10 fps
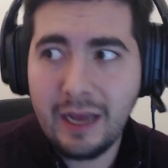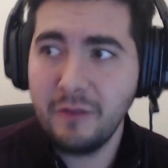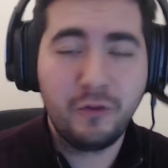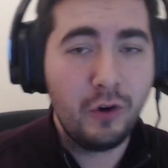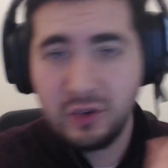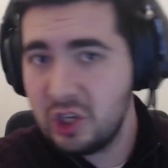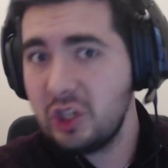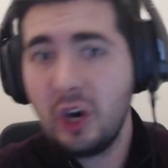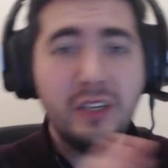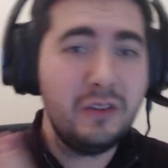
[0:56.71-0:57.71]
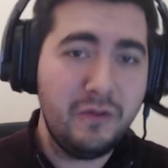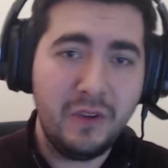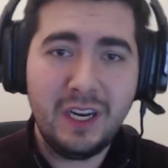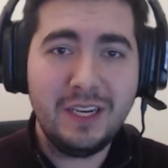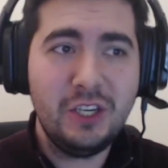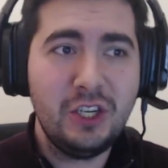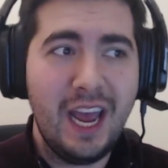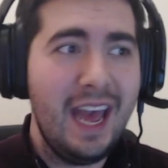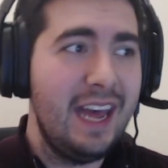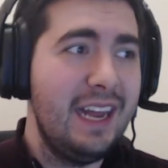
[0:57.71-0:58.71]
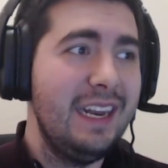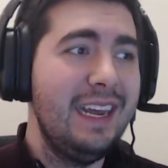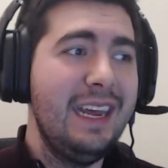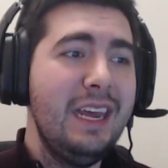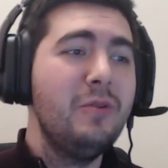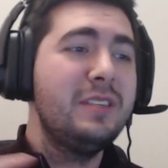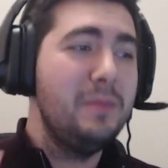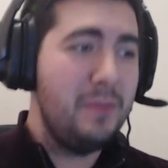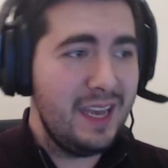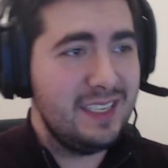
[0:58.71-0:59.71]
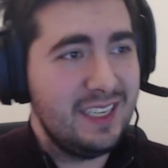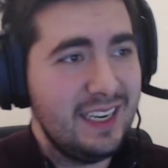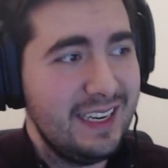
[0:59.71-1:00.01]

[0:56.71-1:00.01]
From start to finish, and it was amazing.